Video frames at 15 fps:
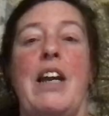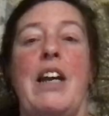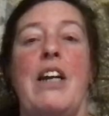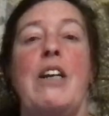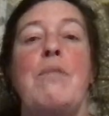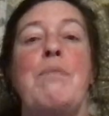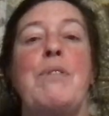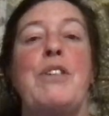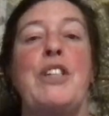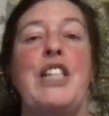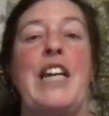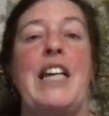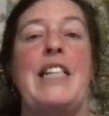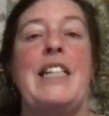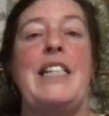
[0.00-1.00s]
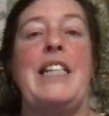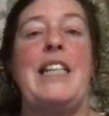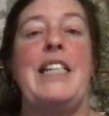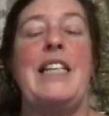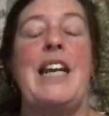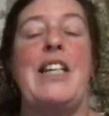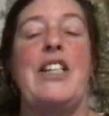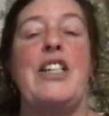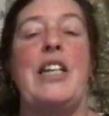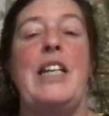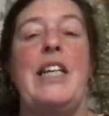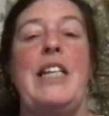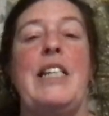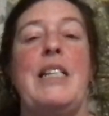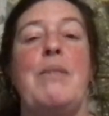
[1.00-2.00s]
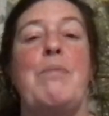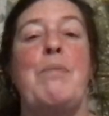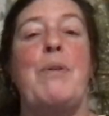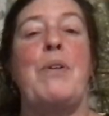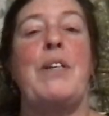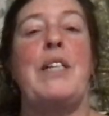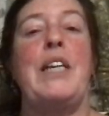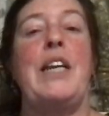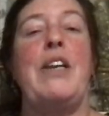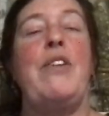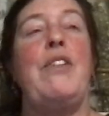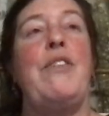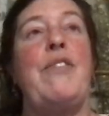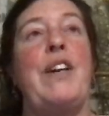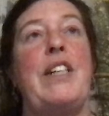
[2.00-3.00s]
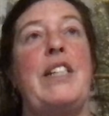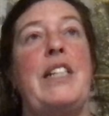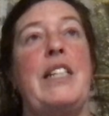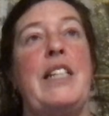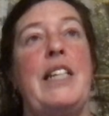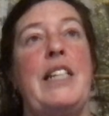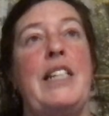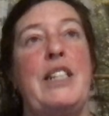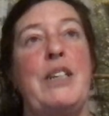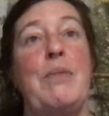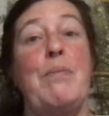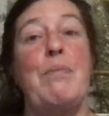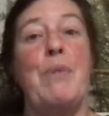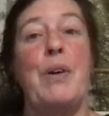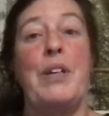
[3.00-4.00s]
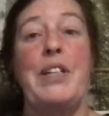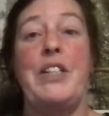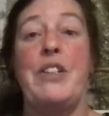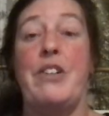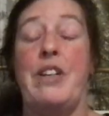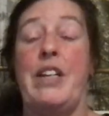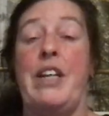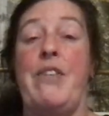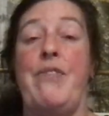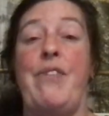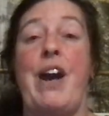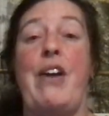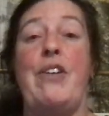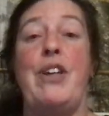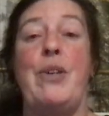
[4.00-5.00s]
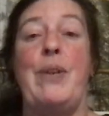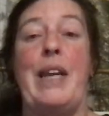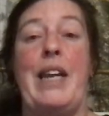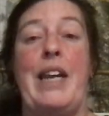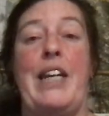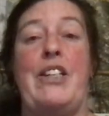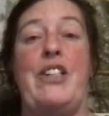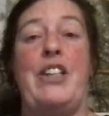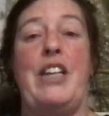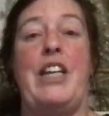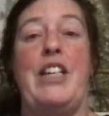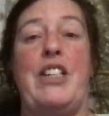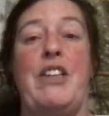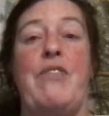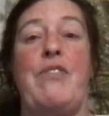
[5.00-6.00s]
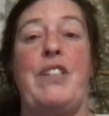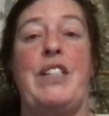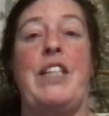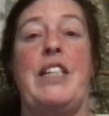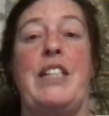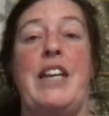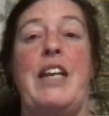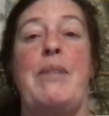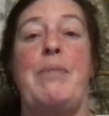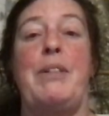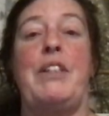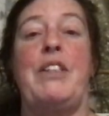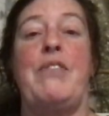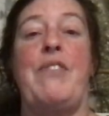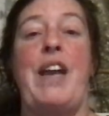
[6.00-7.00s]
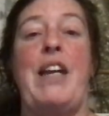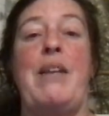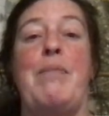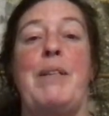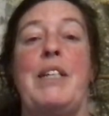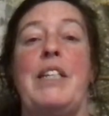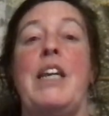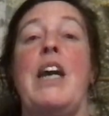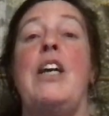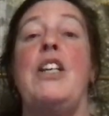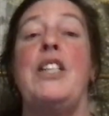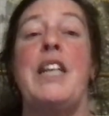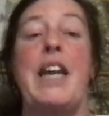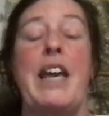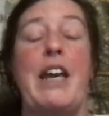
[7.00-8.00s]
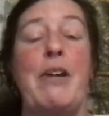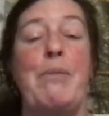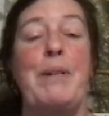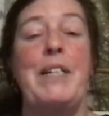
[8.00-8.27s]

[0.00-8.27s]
Our project is essentially supporting universities to monitor and evaluate education for sustainable development to help